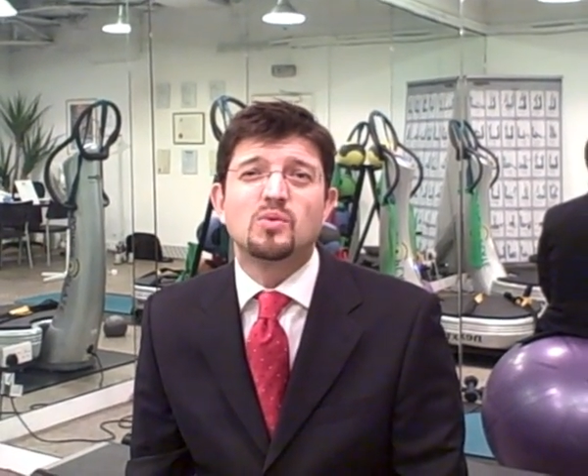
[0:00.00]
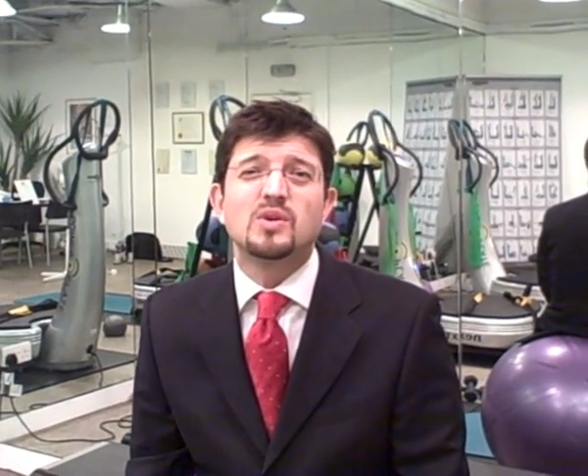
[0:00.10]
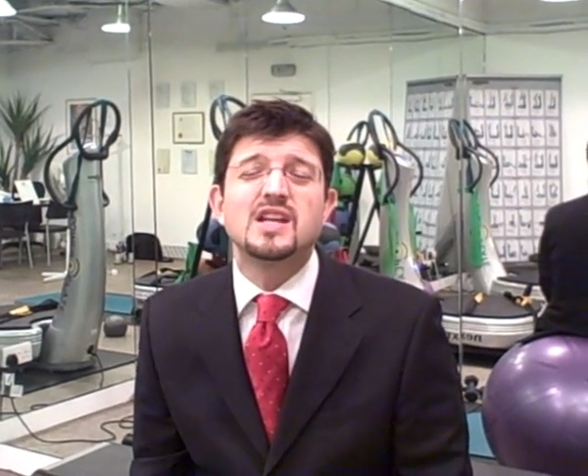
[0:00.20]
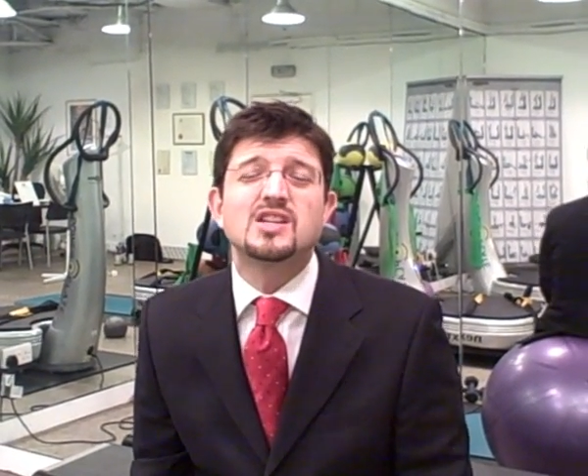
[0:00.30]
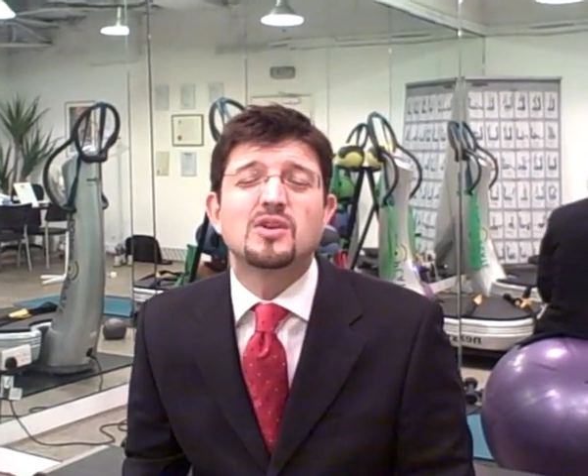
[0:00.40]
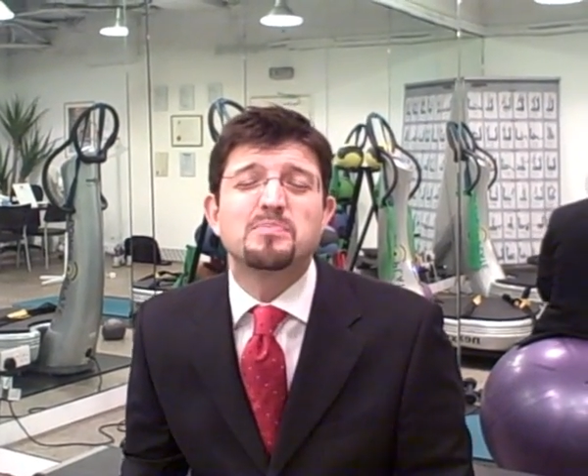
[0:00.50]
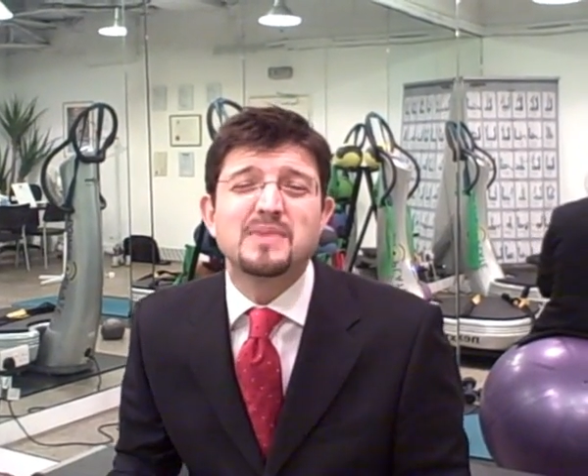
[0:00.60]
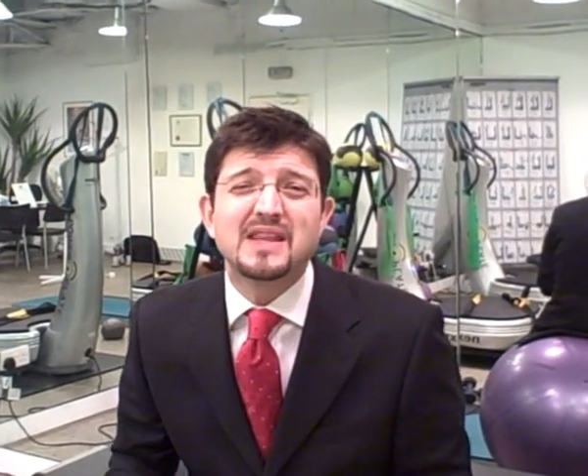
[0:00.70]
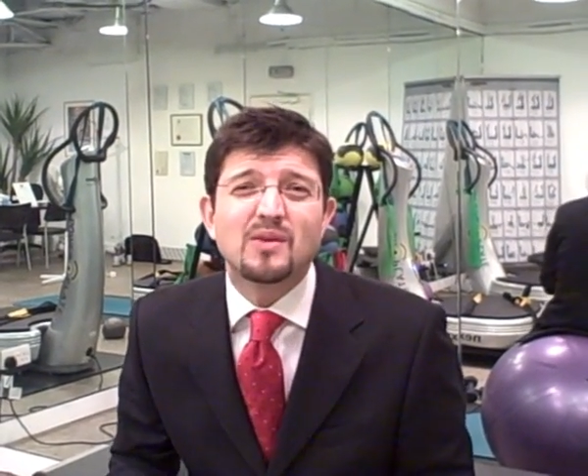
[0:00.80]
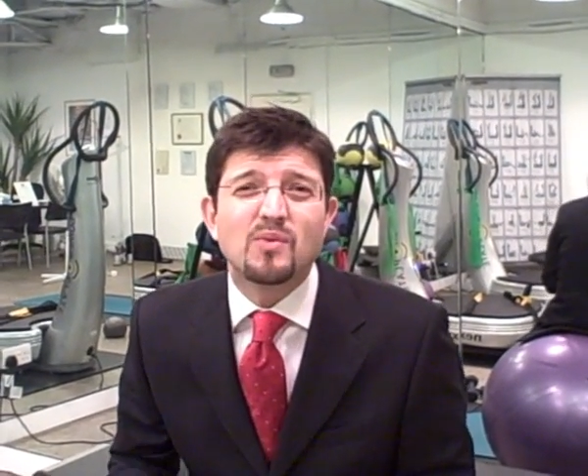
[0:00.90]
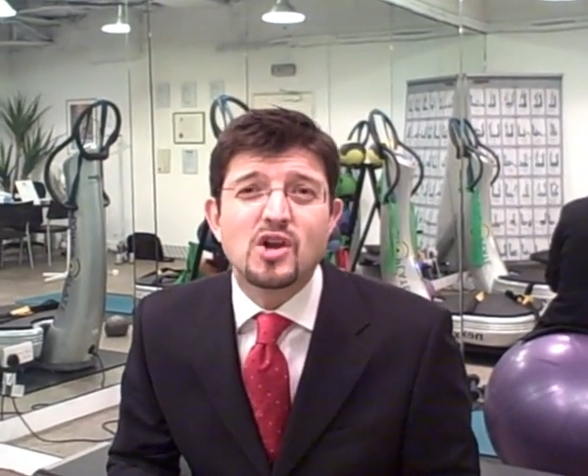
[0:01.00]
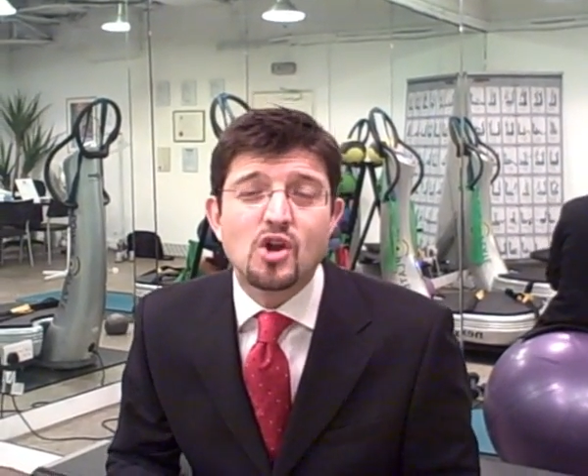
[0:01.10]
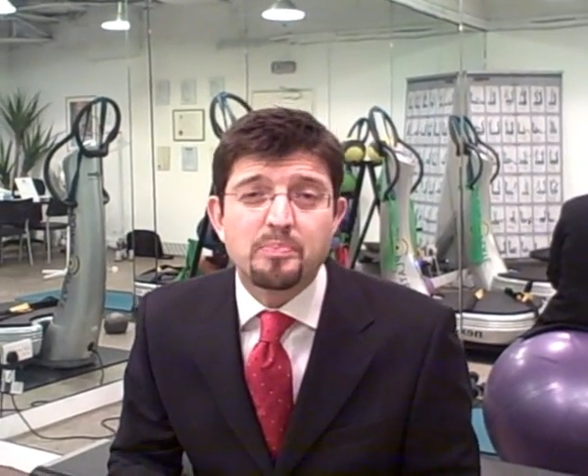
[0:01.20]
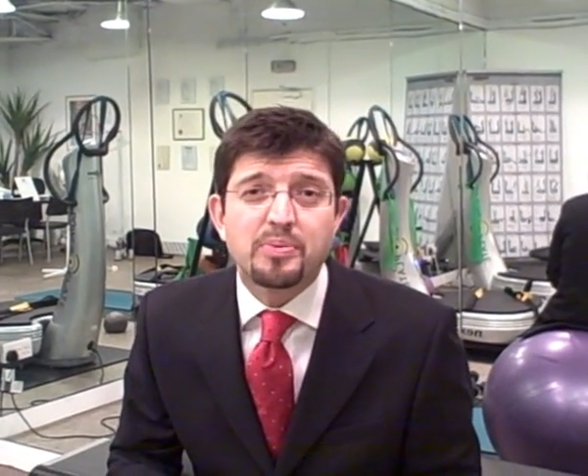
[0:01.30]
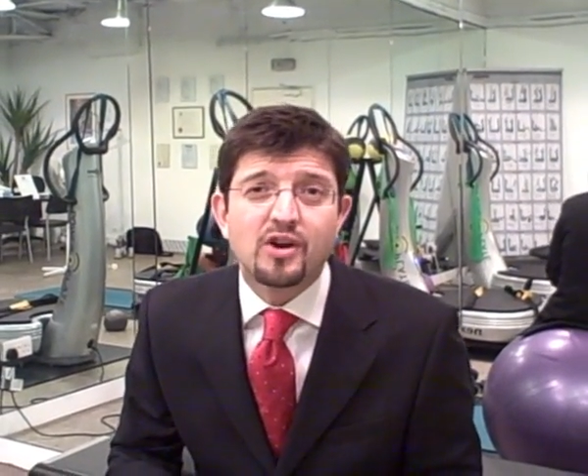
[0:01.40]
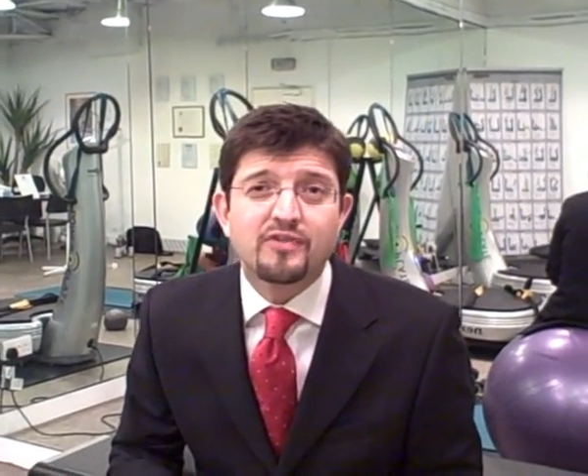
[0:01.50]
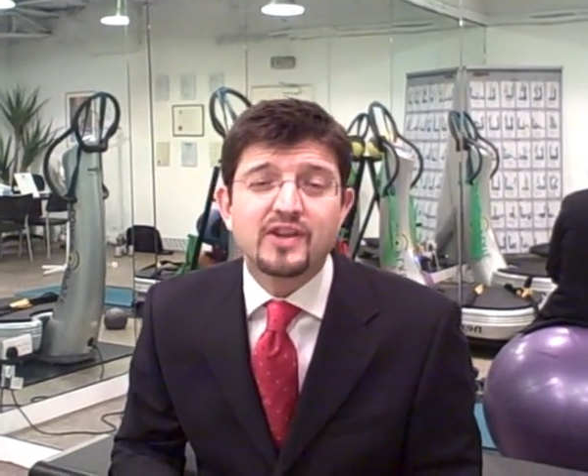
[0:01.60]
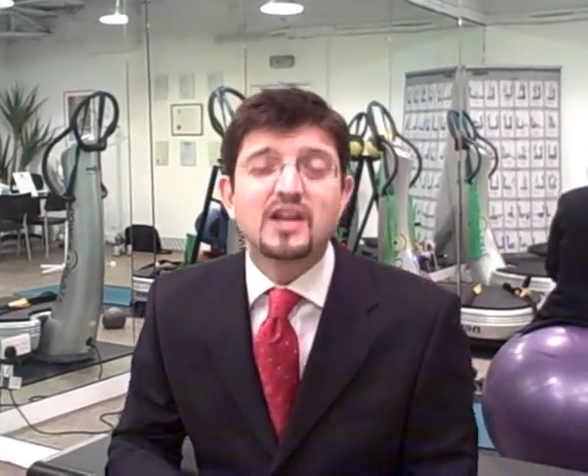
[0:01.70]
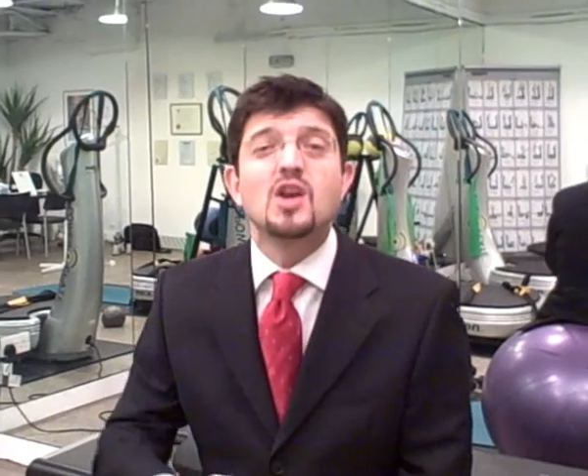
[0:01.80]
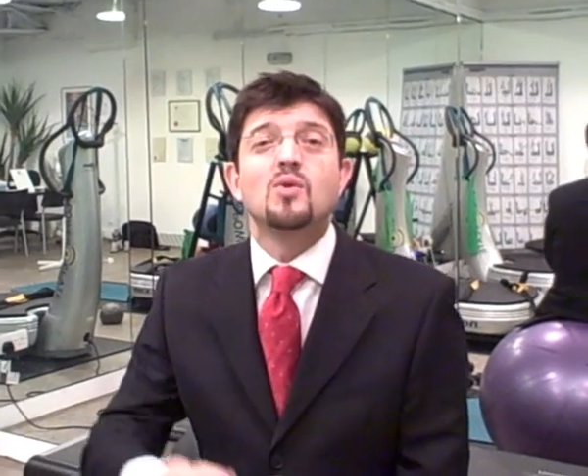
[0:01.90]
We need to admit that we're not
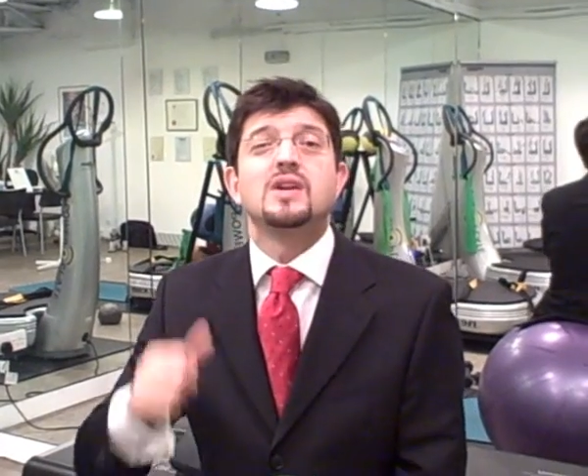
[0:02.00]
perfect.